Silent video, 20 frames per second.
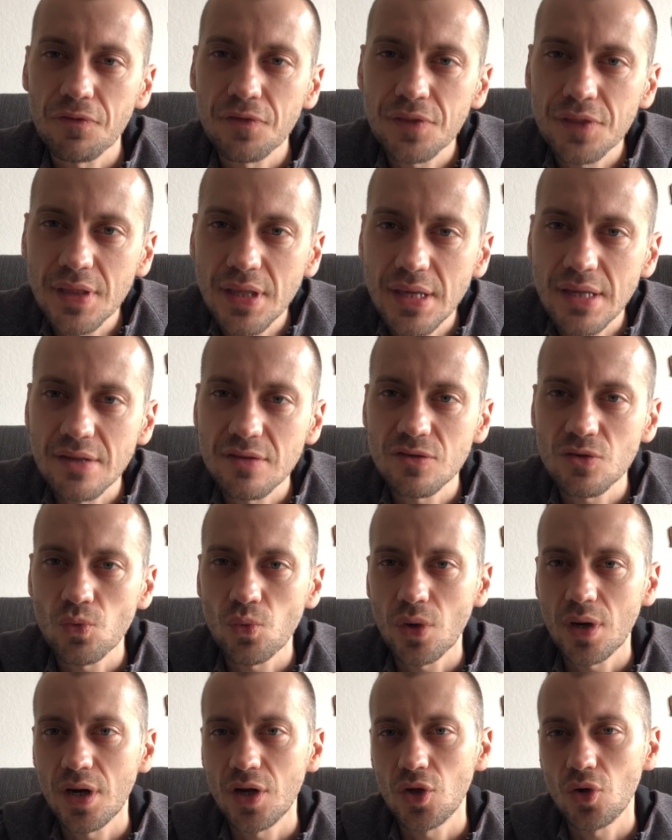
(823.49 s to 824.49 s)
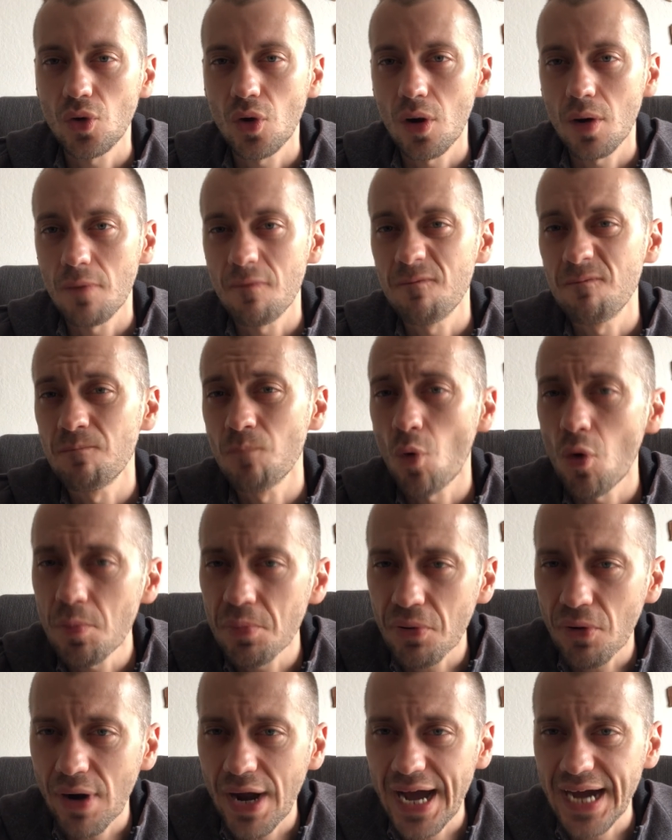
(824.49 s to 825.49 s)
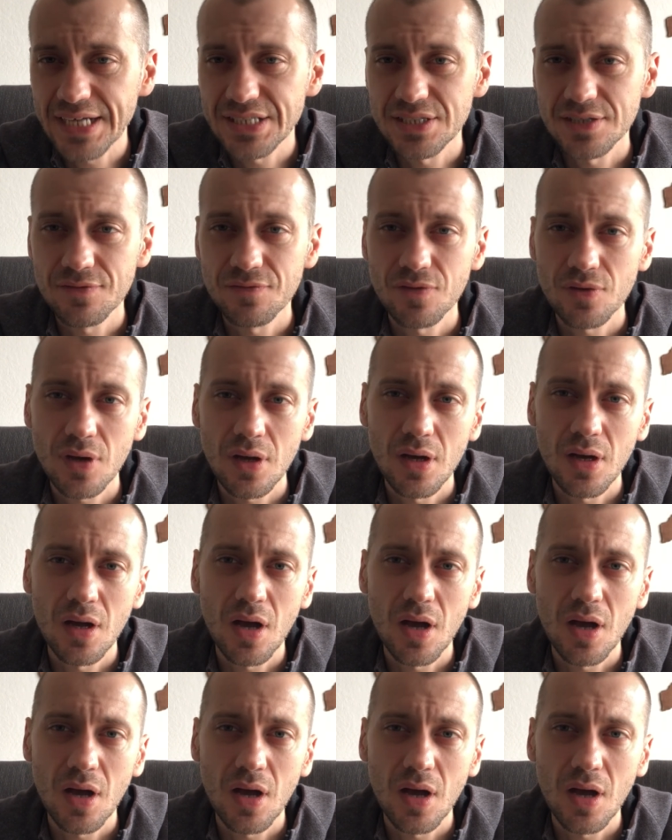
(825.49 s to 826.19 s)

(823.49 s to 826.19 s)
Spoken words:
things where you are more proactive